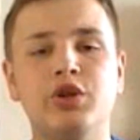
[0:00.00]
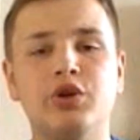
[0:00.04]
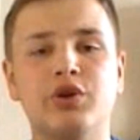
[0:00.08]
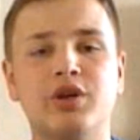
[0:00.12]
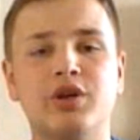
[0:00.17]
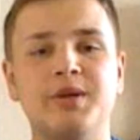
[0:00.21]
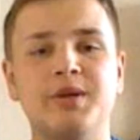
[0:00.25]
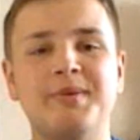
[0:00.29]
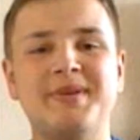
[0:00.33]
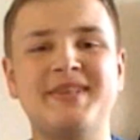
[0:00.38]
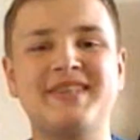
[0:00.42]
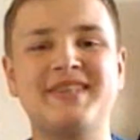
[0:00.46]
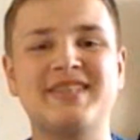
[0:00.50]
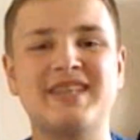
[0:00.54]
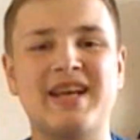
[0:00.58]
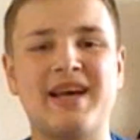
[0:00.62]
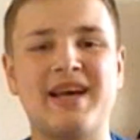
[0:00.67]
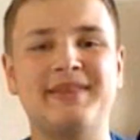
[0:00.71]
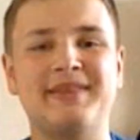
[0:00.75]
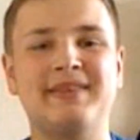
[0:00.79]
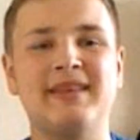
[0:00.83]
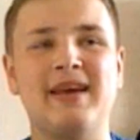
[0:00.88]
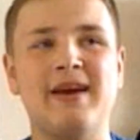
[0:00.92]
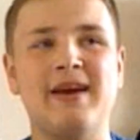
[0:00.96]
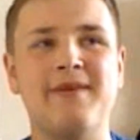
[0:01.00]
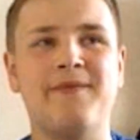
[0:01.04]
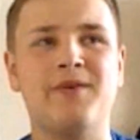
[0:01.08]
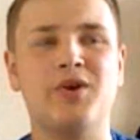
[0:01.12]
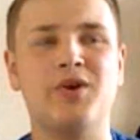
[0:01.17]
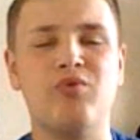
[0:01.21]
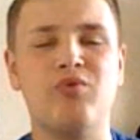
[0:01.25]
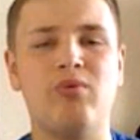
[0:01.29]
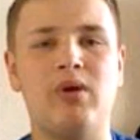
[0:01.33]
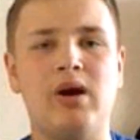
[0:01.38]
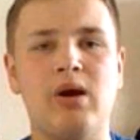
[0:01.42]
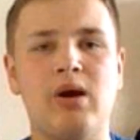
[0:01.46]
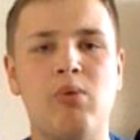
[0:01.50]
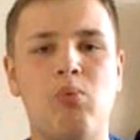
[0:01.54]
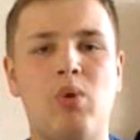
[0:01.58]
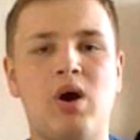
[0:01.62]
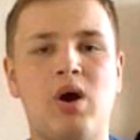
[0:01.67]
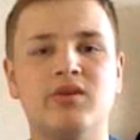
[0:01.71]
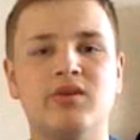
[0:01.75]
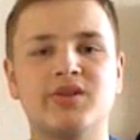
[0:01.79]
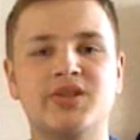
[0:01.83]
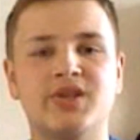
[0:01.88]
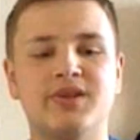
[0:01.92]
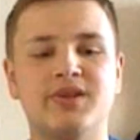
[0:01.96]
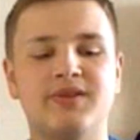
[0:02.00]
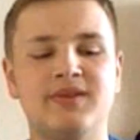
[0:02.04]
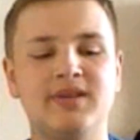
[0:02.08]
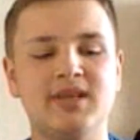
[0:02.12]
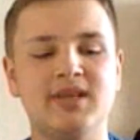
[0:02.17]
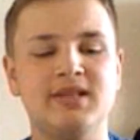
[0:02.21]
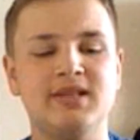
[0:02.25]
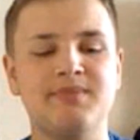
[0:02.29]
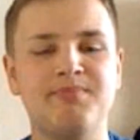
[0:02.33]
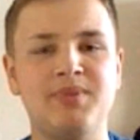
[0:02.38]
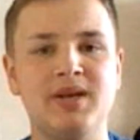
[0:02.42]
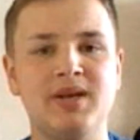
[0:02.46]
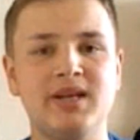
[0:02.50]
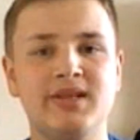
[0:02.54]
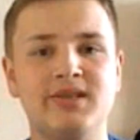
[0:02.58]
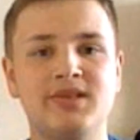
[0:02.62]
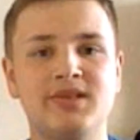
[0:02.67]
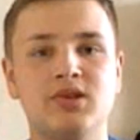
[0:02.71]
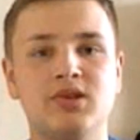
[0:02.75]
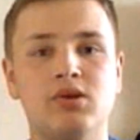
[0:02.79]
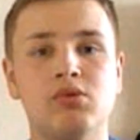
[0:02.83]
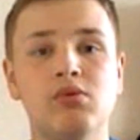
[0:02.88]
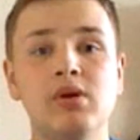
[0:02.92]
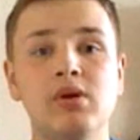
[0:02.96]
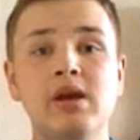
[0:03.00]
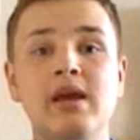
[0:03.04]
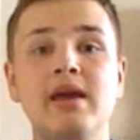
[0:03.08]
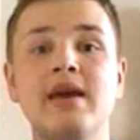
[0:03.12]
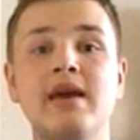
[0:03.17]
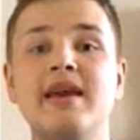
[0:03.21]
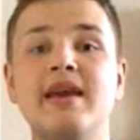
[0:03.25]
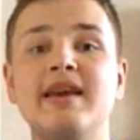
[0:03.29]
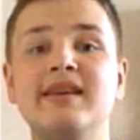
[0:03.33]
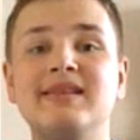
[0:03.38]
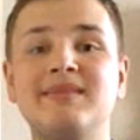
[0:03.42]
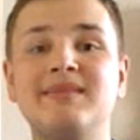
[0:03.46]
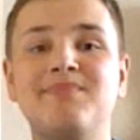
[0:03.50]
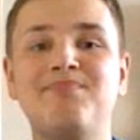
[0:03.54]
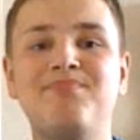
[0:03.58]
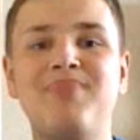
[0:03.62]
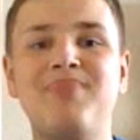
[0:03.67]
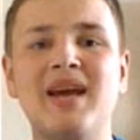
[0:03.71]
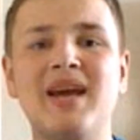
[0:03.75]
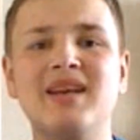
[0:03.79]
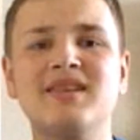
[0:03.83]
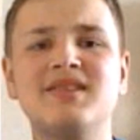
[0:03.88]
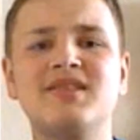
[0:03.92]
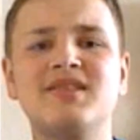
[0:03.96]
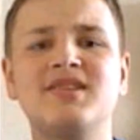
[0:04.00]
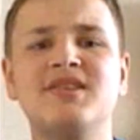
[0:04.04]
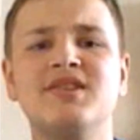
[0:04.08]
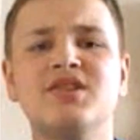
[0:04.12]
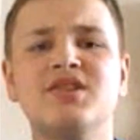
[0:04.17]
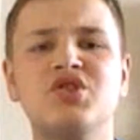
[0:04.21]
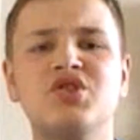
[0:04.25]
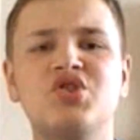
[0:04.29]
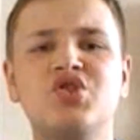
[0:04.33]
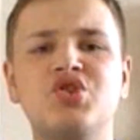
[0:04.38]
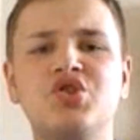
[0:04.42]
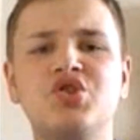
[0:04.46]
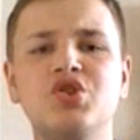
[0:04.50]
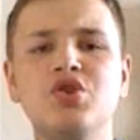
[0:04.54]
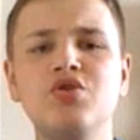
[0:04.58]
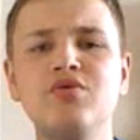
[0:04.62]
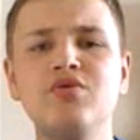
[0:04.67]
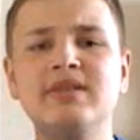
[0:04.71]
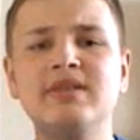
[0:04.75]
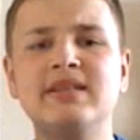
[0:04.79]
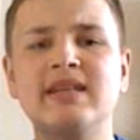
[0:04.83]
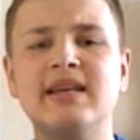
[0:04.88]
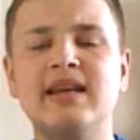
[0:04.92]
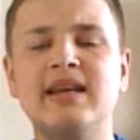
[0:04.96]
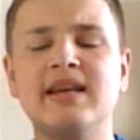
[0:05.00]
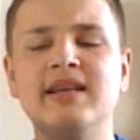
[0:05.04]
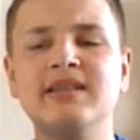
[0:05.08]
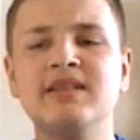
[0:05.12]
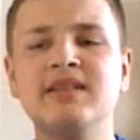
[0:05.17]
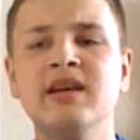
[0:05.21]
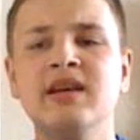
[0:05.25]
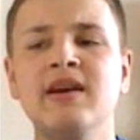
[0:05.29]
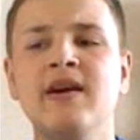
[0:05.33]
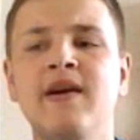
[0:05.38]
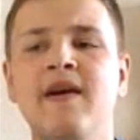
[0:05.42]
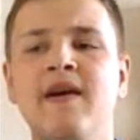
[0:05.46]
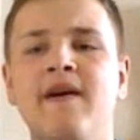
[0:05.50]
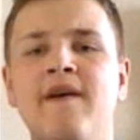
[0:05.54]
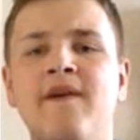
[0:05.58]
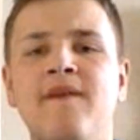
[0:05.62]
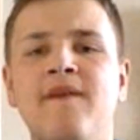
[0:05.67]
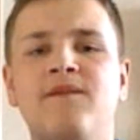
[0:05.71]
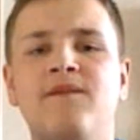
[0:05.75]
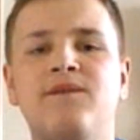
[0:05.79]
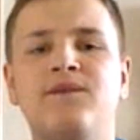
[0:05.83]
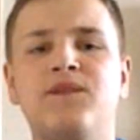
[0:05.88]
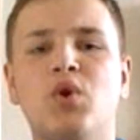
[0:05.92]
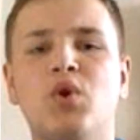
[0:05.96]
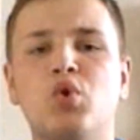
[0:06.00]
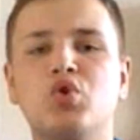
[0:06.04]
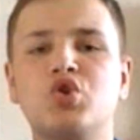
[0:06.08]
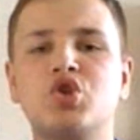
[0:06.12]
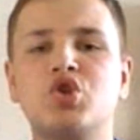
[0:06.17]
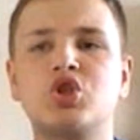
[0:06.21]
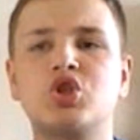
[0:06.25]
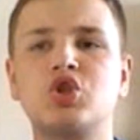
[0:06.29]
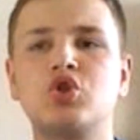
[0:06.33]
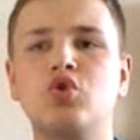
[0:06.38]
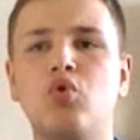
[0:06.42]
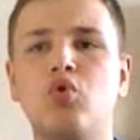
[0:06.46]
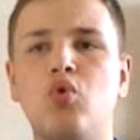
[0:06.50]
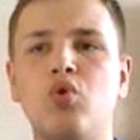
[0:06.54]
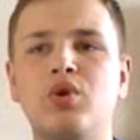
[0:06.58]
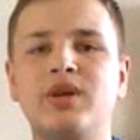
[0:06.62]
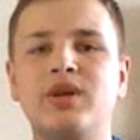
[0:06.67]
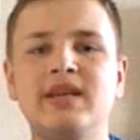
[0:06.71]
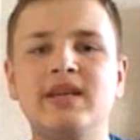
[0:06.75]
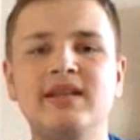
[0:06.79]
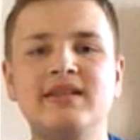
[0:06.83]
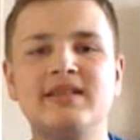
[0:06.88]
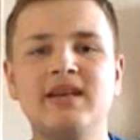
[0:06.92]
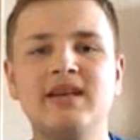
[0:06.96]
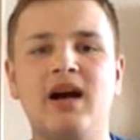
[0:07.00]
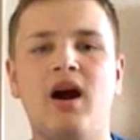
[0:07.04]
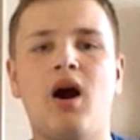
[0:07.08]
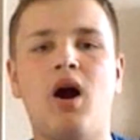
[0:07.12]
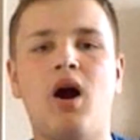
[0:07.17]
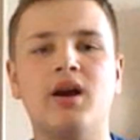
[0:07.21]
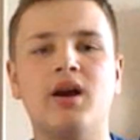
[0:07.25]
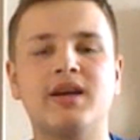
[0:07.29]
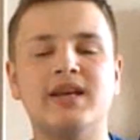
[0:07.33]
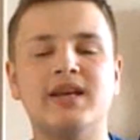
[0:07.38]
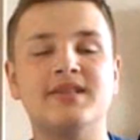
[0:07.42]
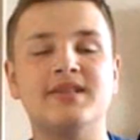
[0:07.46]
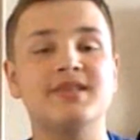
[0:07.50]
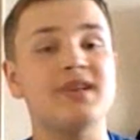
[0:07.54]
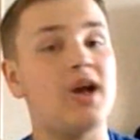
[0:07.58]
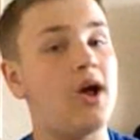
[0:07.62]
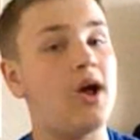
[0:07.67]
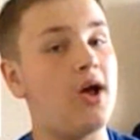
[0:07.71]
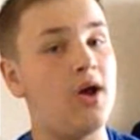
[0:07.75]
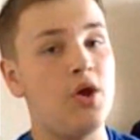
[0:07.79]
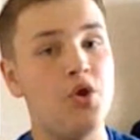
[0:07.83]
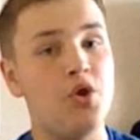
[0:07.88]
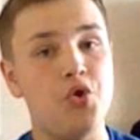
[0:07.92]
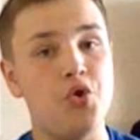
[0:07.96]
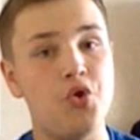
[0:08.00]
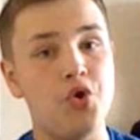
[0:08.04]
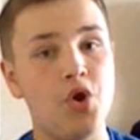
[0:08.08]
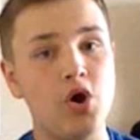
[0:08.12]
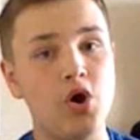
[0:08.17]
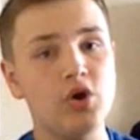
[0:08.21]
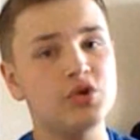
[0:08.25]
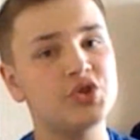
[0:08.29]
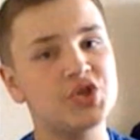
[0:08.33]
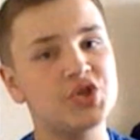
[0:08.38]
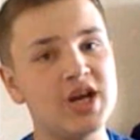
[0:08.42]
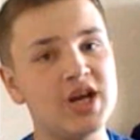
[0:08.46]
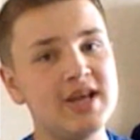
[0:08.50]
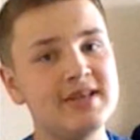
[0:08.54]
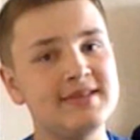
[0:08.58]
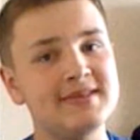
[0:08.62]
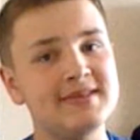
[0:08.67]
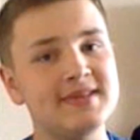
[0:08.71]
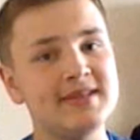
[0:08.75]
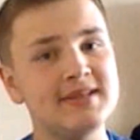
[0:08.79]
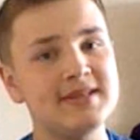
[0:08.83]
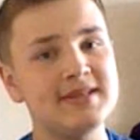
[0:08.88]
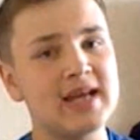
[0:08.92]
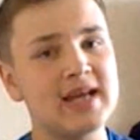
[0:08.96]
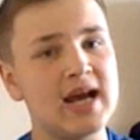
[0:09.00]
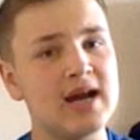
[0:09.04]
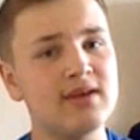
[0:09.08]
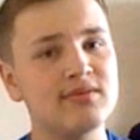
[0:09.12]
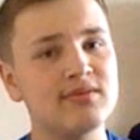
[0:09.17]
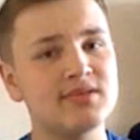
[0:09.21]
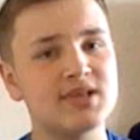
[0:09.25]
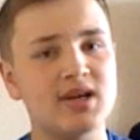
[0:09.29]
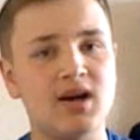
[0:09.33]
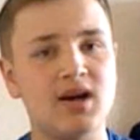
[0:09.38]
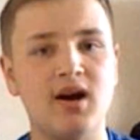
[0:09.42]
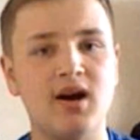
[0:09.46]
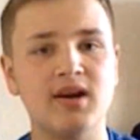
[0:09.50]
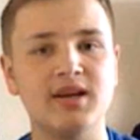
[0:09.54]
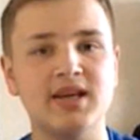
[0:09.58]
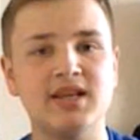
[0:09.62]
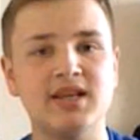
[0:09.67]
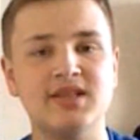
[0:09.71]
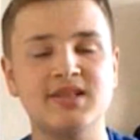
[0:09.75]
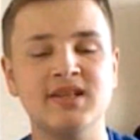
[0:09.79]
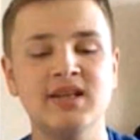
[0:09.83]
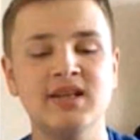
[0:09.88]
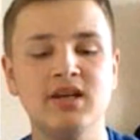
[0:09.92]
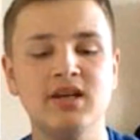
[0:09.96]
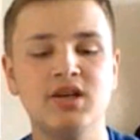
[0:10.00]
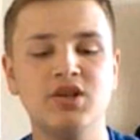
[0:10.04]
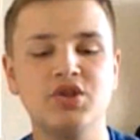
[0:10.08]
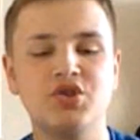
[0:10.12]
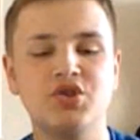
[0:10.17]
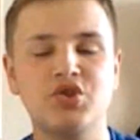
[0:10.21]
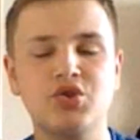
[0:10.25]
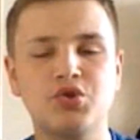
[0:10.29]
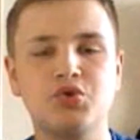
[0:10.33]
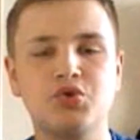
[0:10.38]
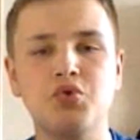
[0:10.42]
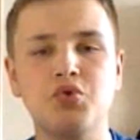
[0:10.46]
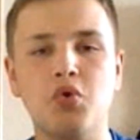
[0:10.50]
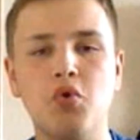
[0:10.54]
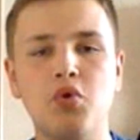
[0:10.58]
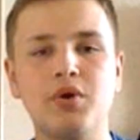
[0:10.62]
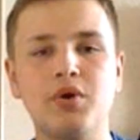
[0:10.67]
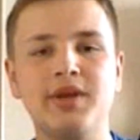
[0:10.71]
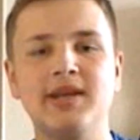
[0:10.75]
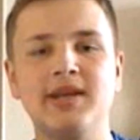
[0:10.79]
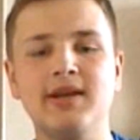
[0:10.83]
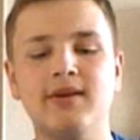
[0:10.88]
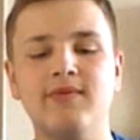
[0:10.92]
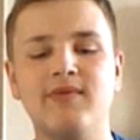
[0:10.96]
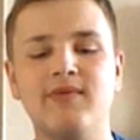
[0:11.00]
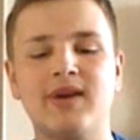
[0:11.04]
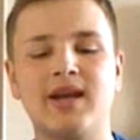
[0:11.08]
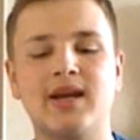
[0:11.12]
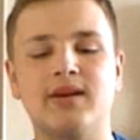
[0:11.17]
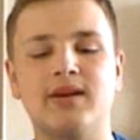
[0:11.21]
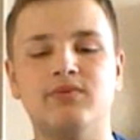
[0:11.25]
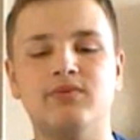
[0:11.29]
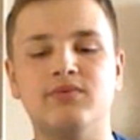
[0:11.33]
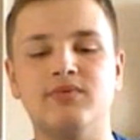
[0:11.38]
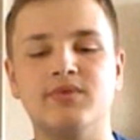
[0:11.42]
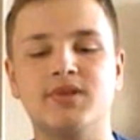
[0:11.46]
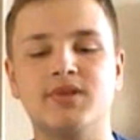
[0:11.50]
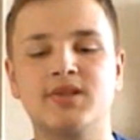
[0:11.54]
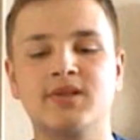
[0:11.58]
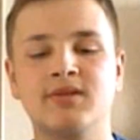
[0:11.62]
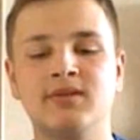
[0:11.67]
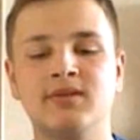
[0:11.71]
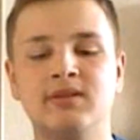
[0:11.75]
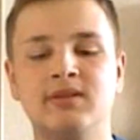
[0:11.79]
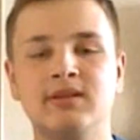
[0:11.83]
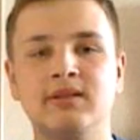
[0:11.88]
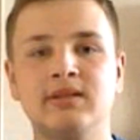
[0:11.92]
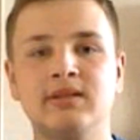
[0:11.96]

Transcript: You're going to be sat there for quite a while, so this pistol is best suited for stalking targets, not chasing down targets, stalking around.